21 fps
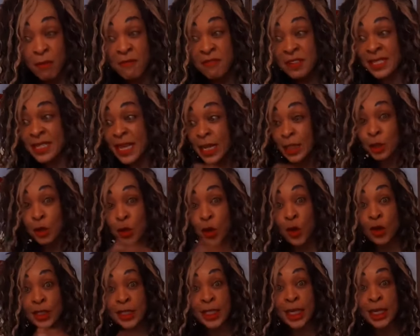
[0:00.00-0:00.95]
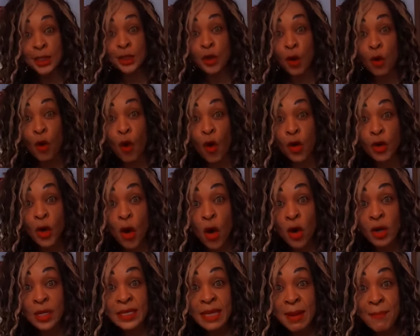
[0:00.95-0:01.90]
conversation on TikTok or
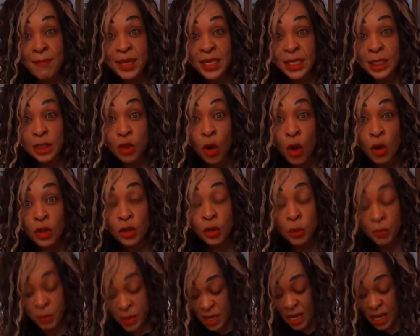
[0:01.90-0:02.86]
not? Somebody talked to